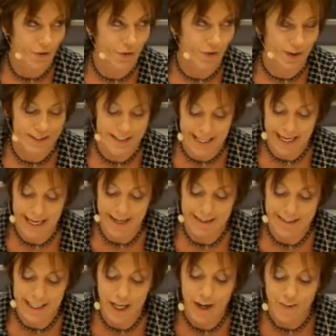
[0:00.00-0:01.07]
or
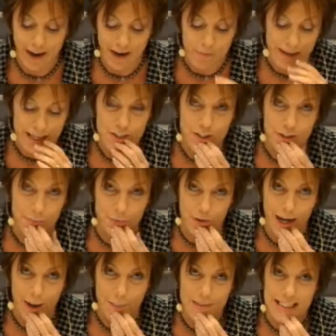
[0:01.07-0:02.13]
dare I mention
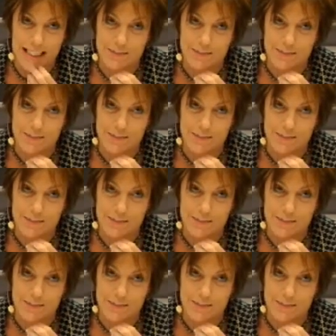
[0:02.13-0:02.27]
perhaps